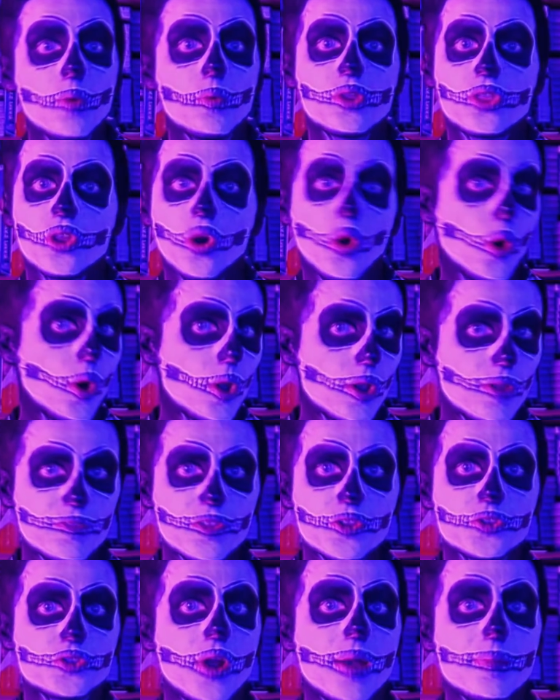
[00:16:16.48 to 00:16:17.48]
with all of
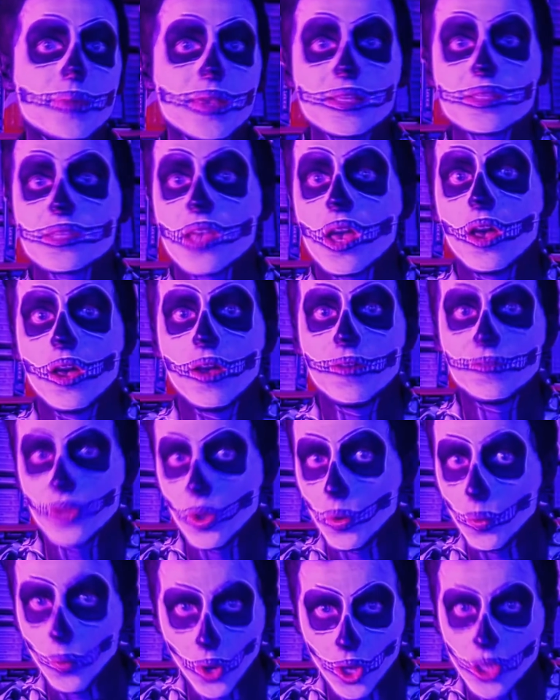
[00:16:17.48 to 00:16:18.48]
the trappings of
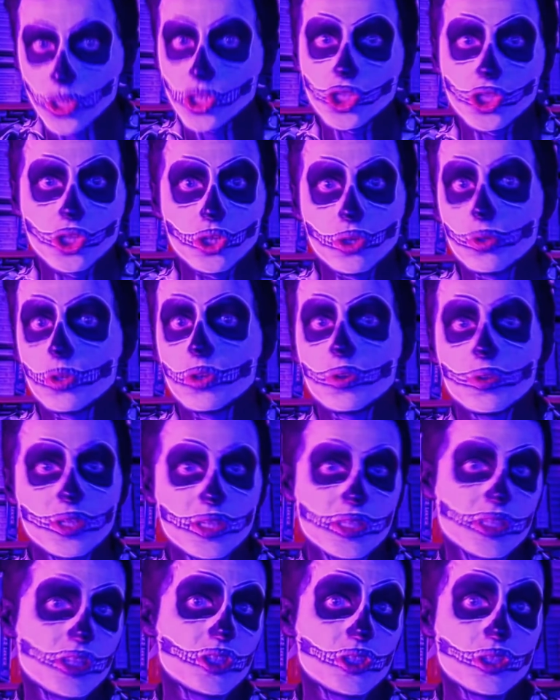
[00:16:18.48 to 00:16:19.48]
the worst studio
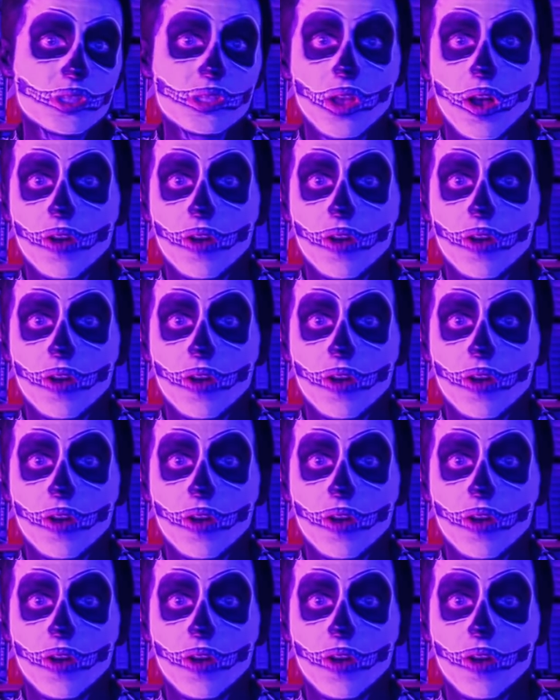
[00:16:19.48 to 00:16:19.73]
decisions